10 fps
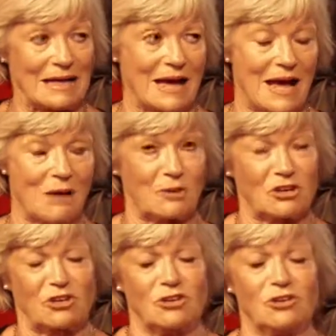hair with a
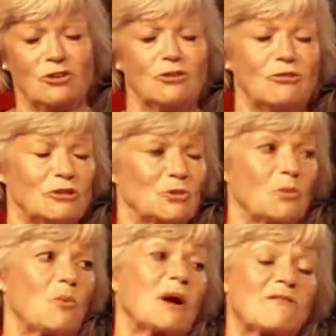huge,
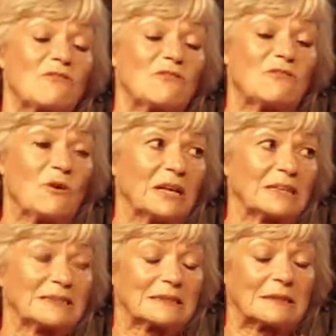wonderful oh, voice.
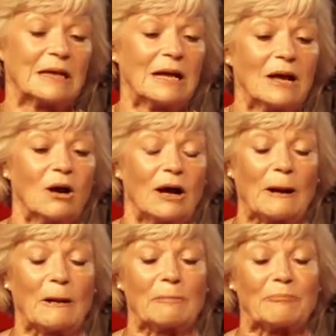amazing, yeah.
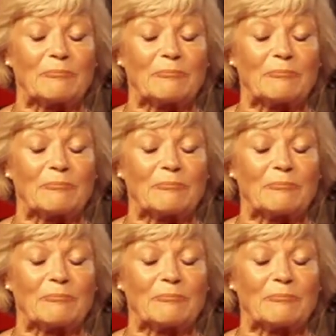Um,